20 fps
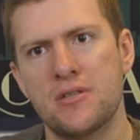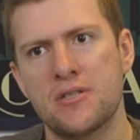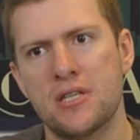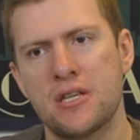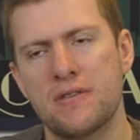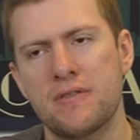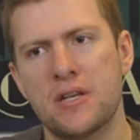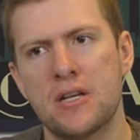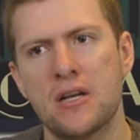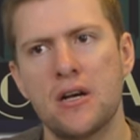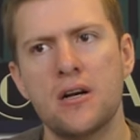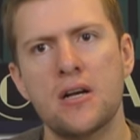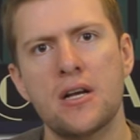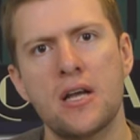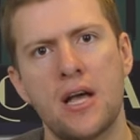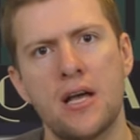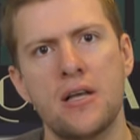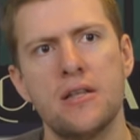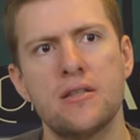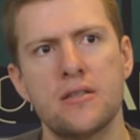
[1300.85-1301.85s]
so you think,
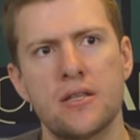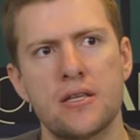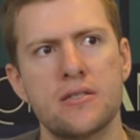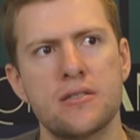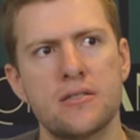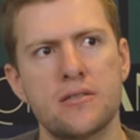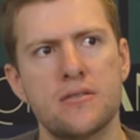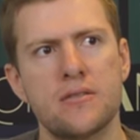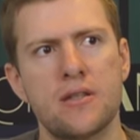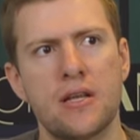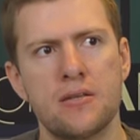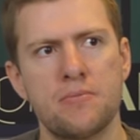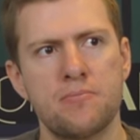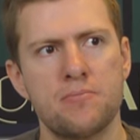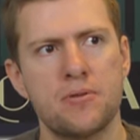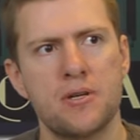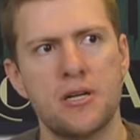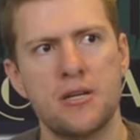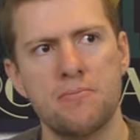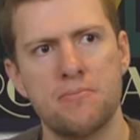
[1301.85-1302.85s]
okay, that's that's
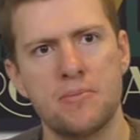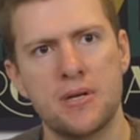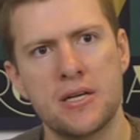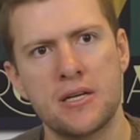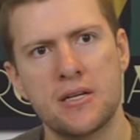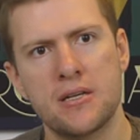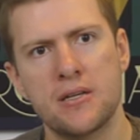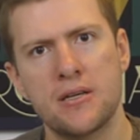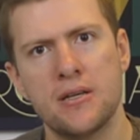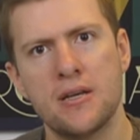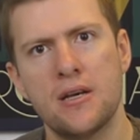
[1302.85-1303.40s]
pretty big.